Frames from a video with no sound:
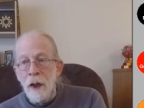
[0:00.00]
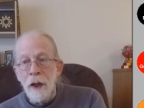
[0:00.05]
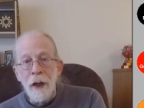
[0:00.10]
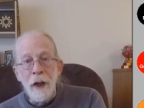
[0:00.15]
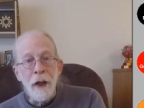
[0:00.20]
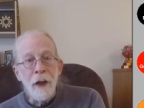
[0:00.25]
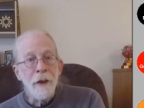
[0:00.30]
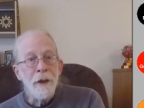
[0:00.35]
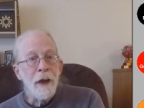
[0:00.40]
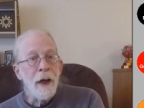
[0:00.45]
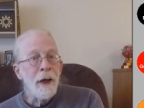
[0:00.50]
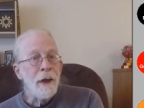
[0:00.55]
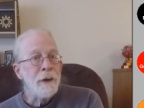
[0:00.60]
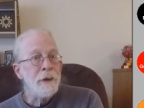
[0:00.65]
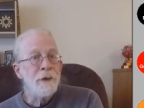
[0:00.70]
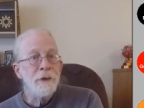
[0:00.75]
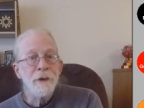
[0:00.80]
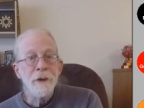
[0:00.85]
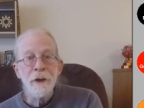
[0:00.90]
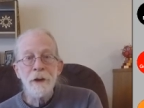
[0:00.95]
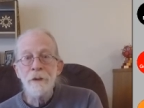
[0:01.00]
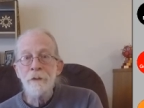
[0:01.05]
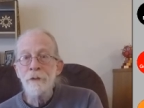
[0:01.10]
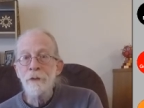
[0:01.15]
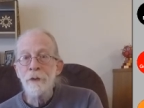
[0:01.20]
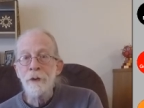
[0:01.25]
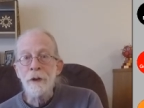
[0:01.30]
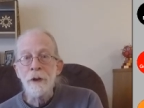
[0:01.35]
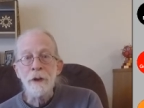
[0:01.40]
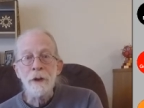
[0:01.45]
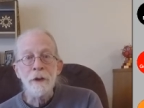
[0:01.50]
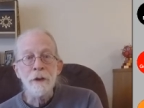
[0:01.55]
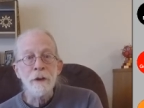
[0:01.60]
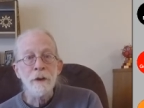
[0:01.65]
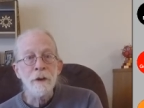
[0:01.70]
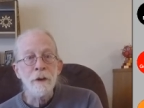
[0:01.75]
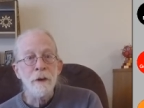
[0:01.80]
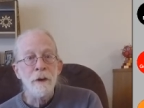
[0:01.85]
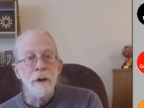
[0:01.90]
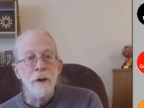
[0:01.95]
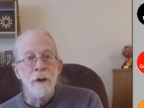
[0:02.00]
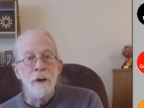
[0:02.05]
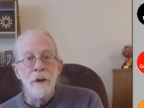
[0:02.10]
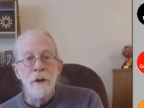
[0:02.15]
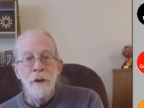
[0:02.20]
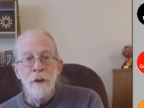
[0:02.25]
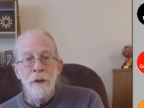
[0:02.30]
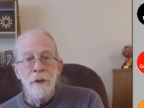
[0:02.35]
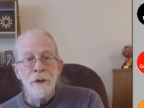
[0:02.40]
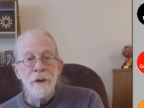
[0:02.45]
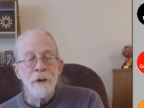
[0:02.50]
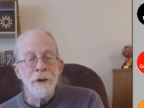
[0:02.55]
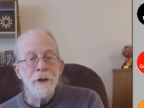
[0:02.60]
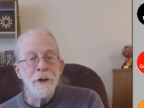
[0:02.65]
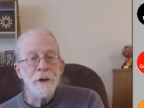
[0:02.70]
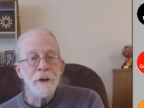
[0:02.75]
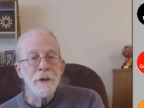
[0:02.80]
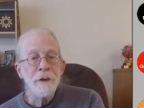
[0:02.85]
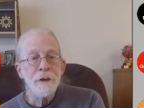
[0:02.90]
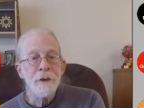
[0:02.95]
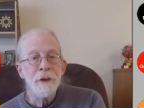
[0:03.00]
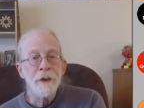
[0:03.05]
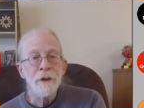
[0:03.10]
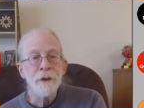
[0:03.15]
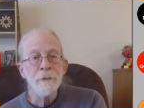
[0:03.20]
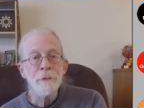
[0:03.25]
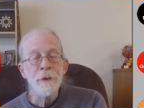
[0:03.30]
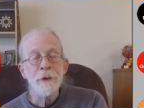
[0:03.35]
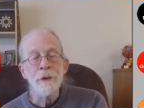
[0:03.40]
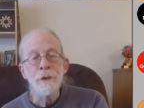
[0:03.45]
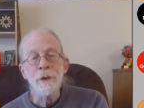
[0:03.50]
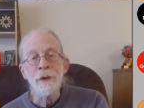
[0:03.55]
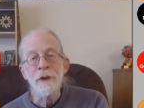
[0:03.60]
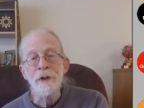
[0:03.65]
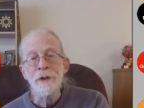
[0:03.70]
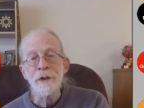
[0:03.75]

and that is infinite. The distance between